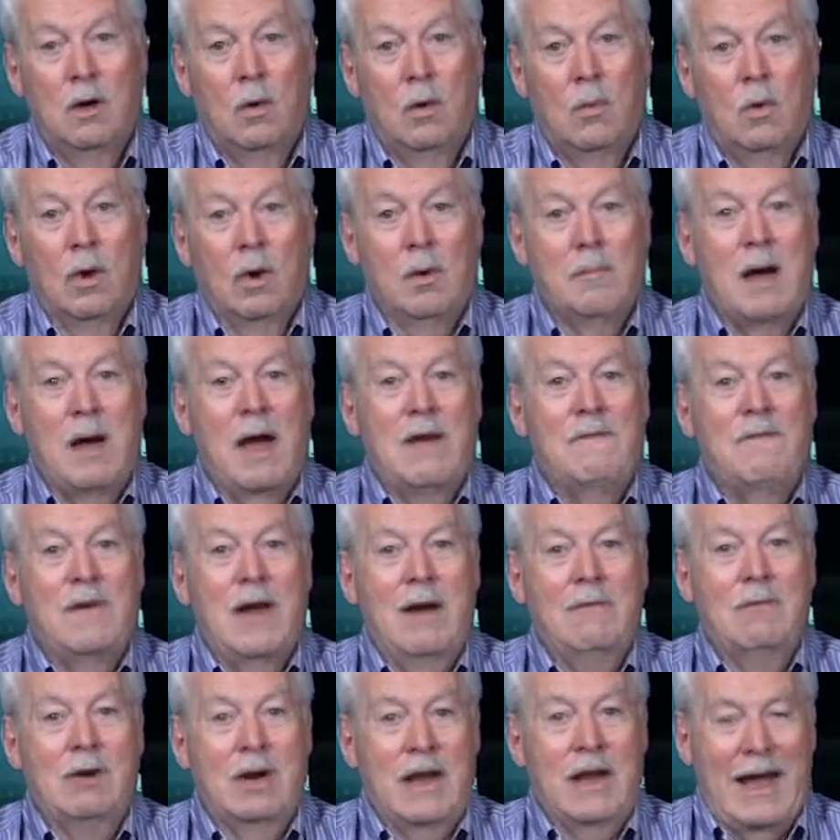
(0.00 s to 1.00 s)
One of my
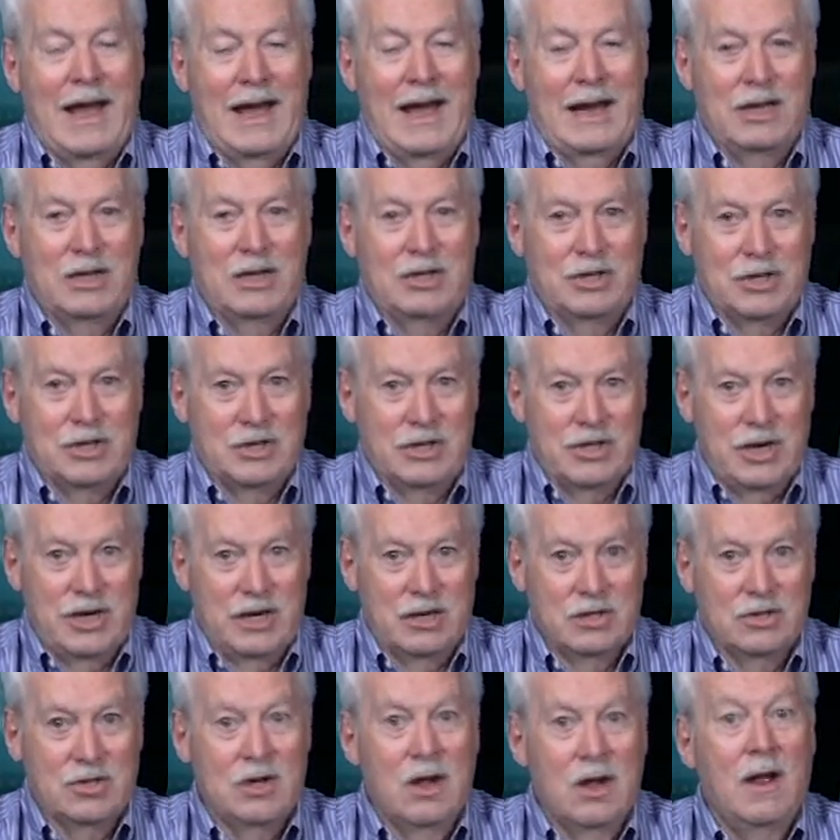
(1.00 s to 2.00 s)
favorite adages
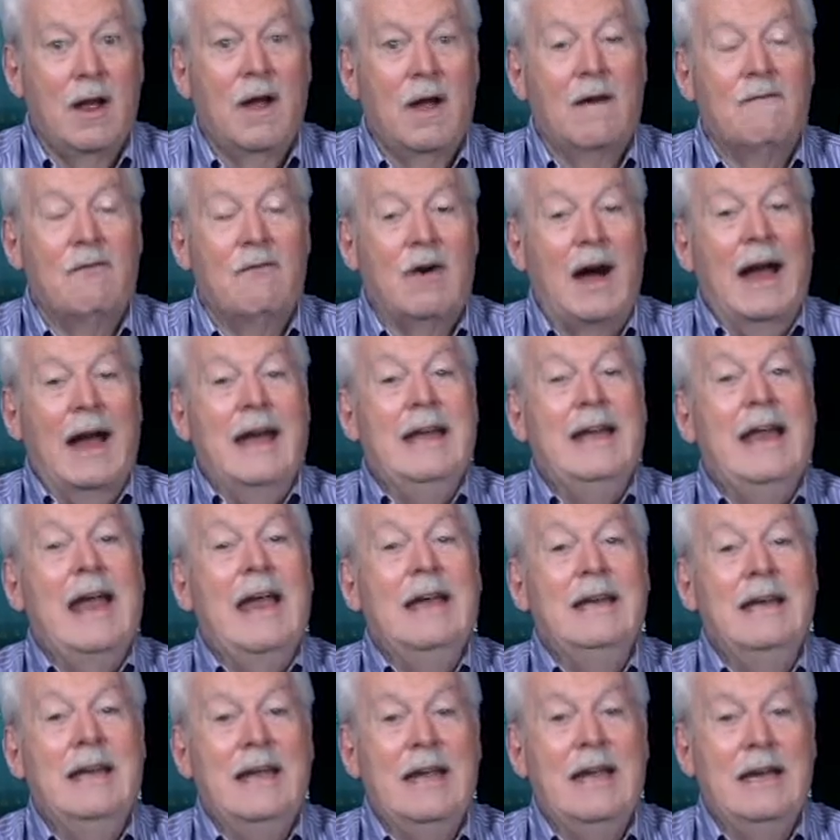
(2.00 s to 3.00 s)
is, find
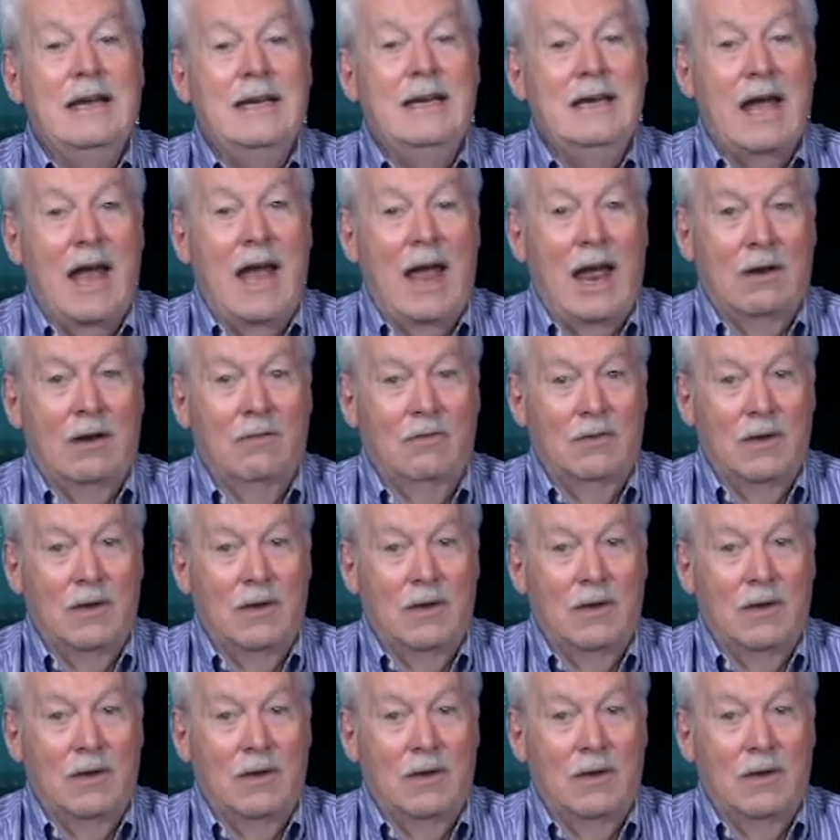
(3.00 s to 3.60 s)
a need and